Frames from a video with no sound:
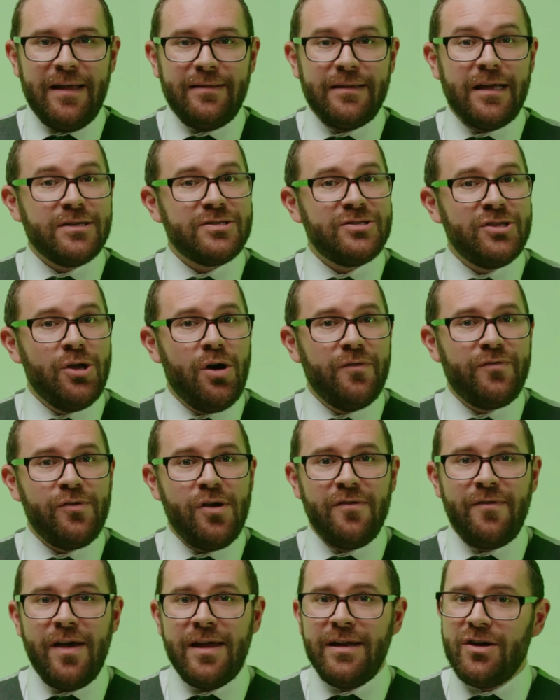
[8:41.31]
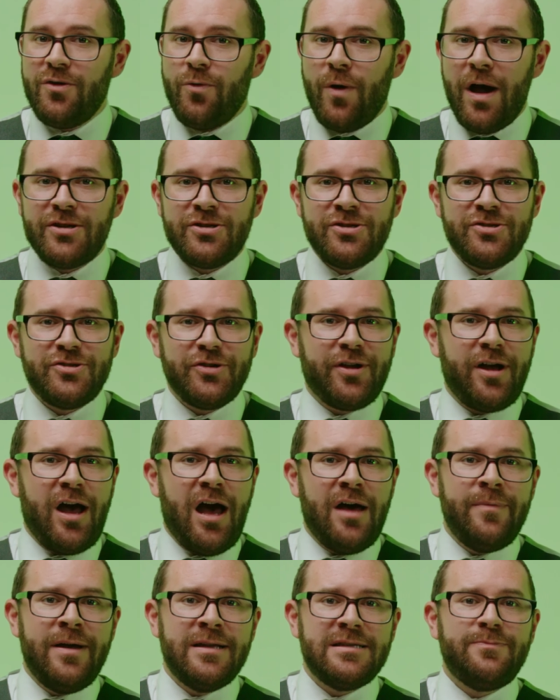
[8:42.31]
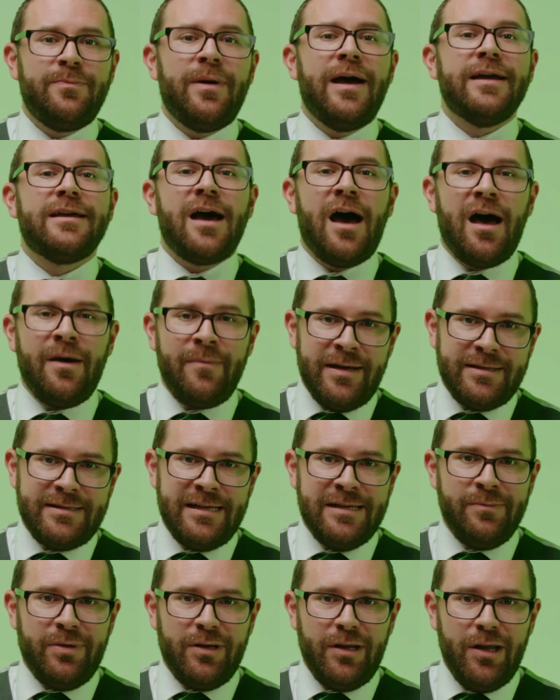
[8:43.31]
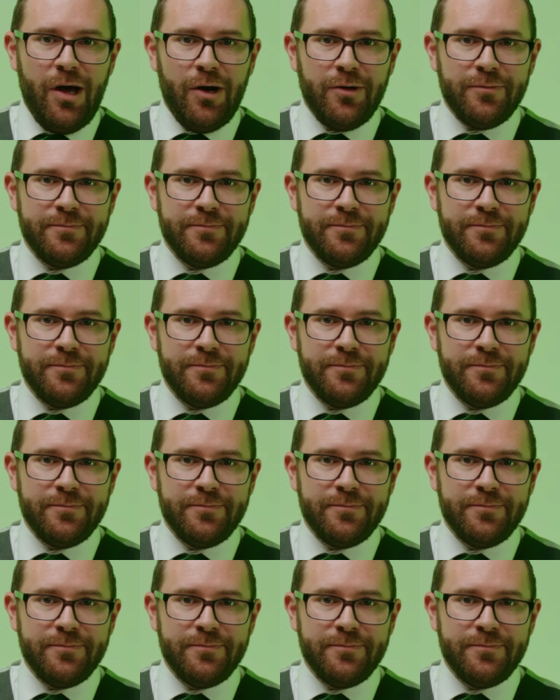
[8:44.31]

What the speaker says: Let us know if you have any questions or comments by commenting below.